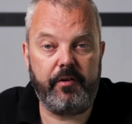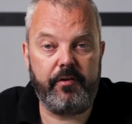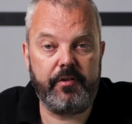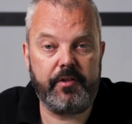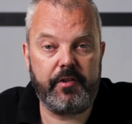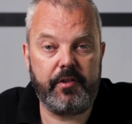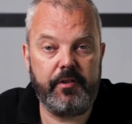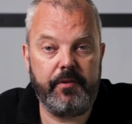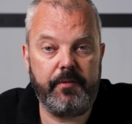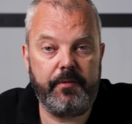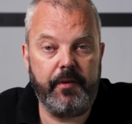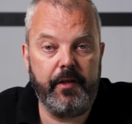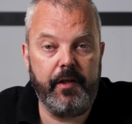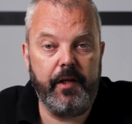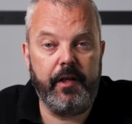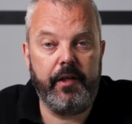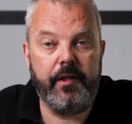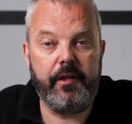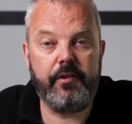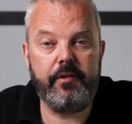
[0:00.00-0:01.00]
of those.
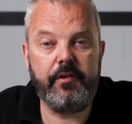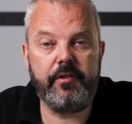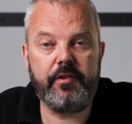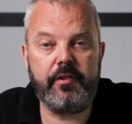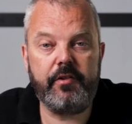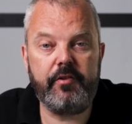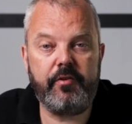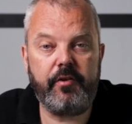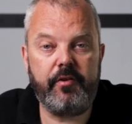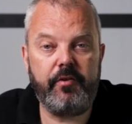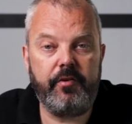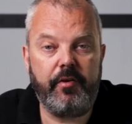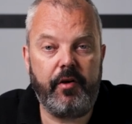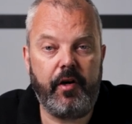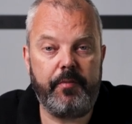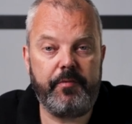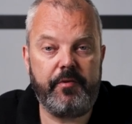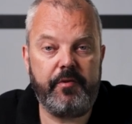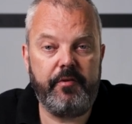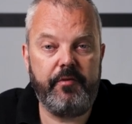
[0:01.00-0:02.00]
You can also control
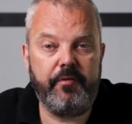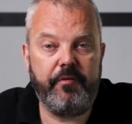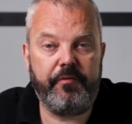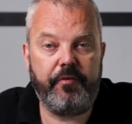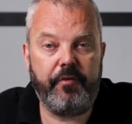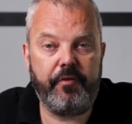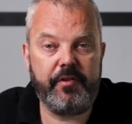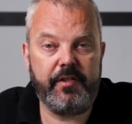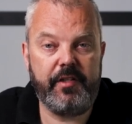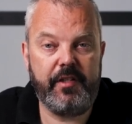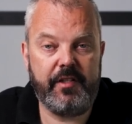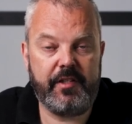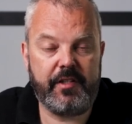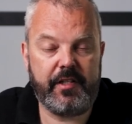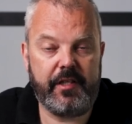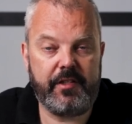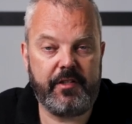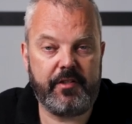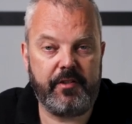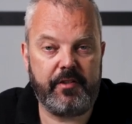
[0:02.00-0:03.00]
up to 40
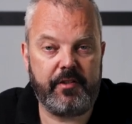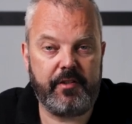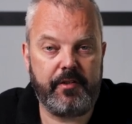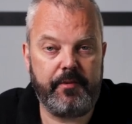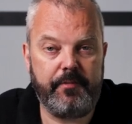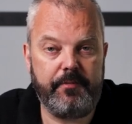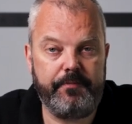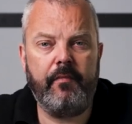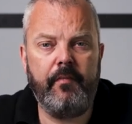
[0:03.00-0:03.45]
sensors.